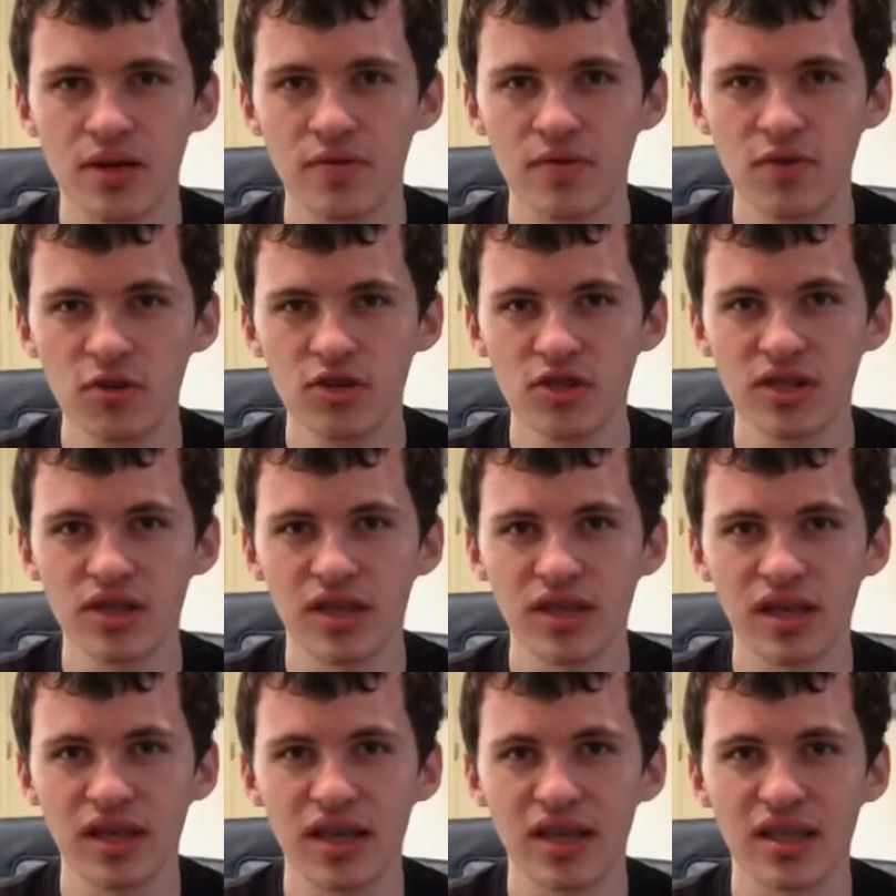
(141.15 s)

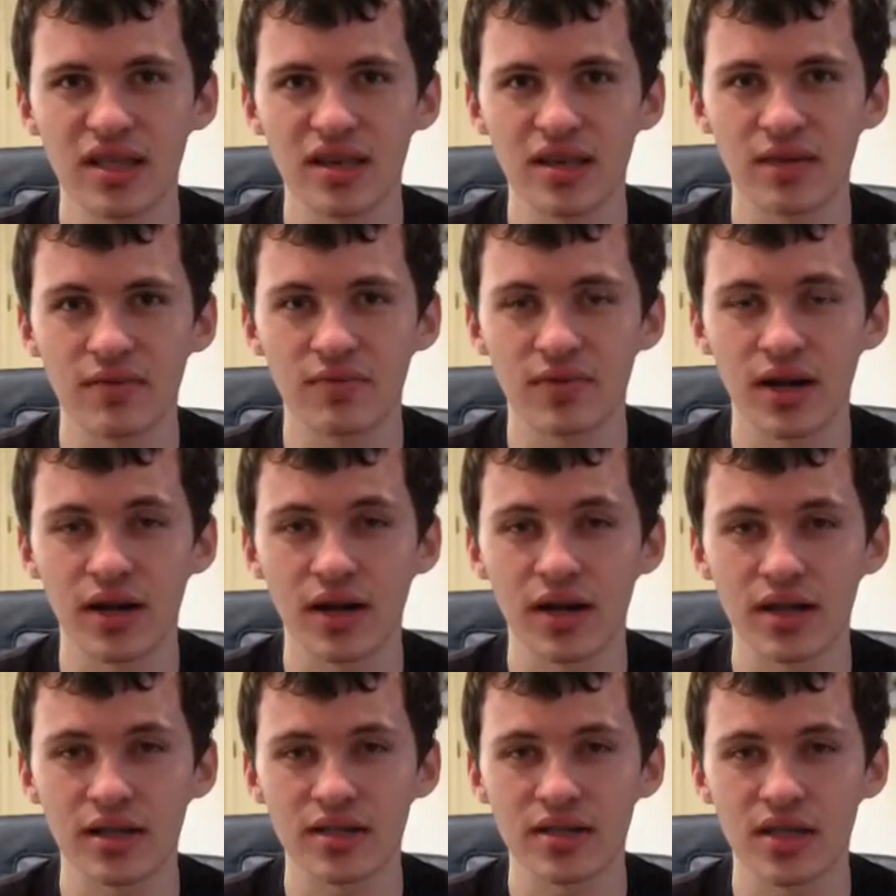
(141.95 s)
Fortunately, the
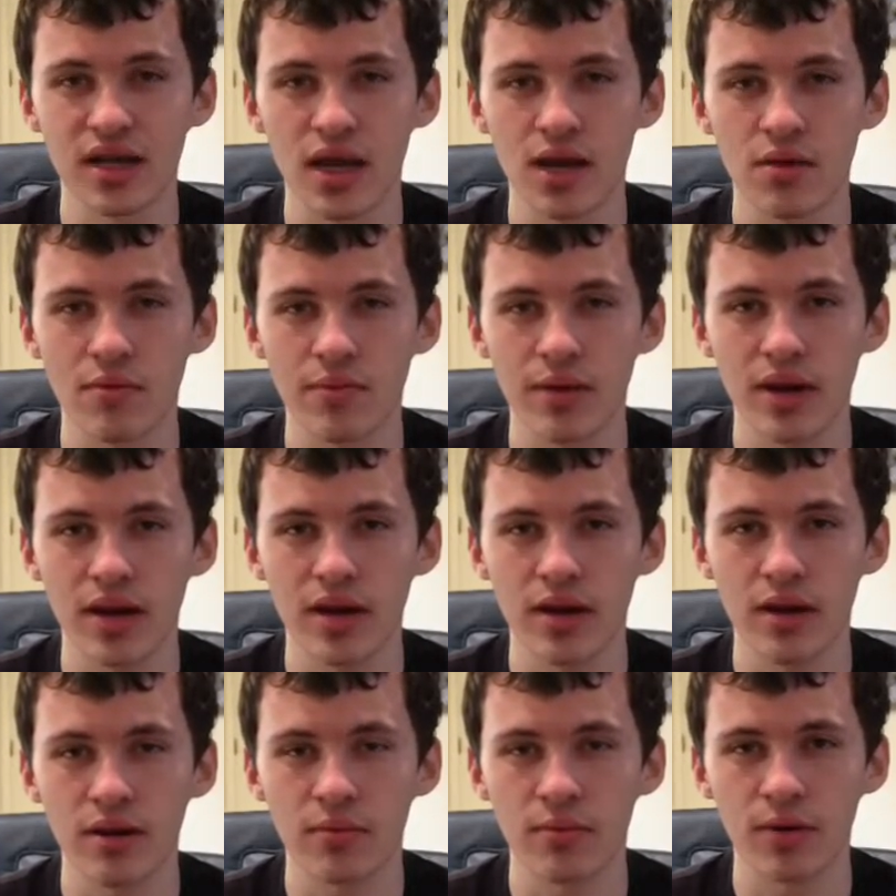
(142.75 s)
very next day
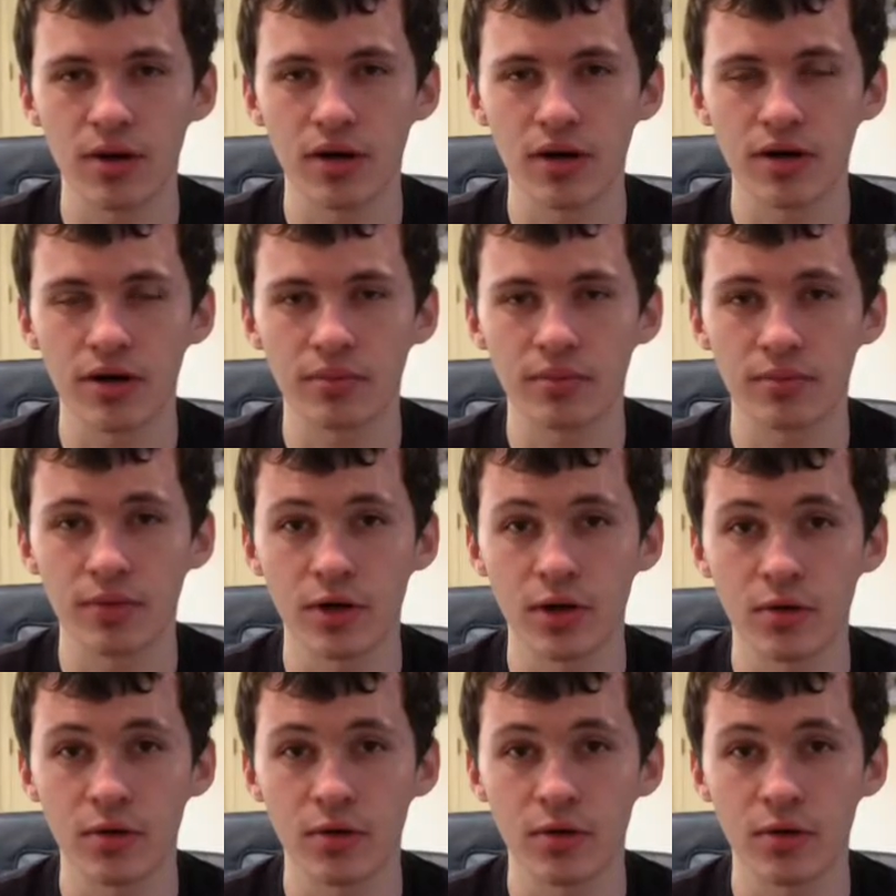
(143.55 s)
we were